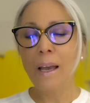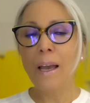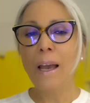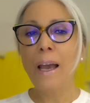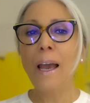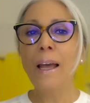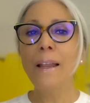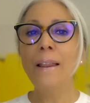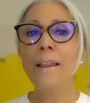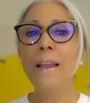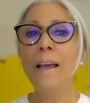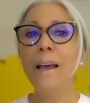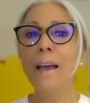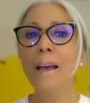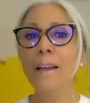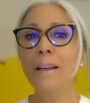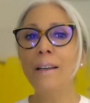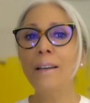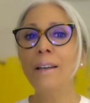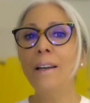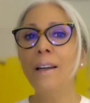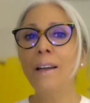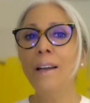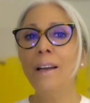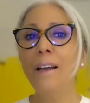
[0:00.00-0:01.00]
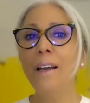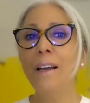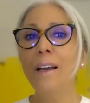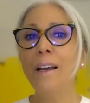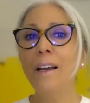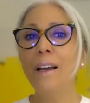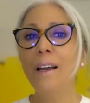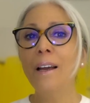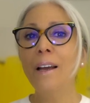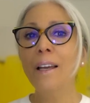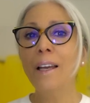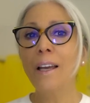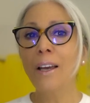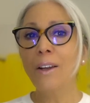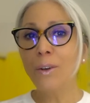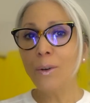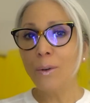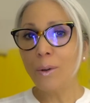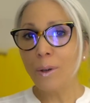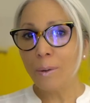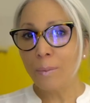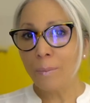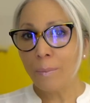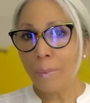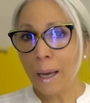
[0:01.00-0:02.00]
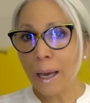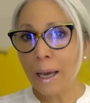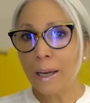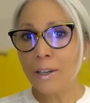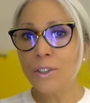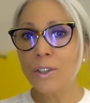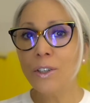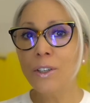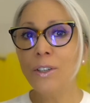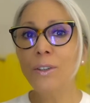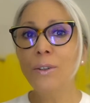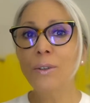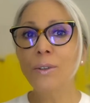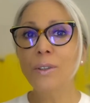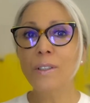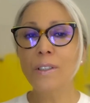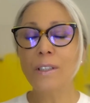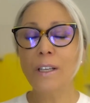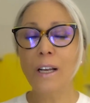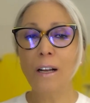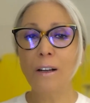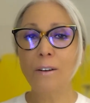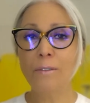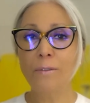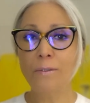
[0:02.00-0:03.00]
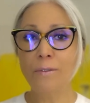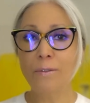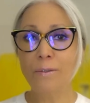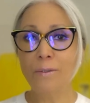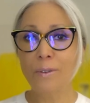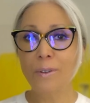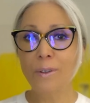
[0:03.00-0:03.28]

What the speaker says: And then, can you imagine yourself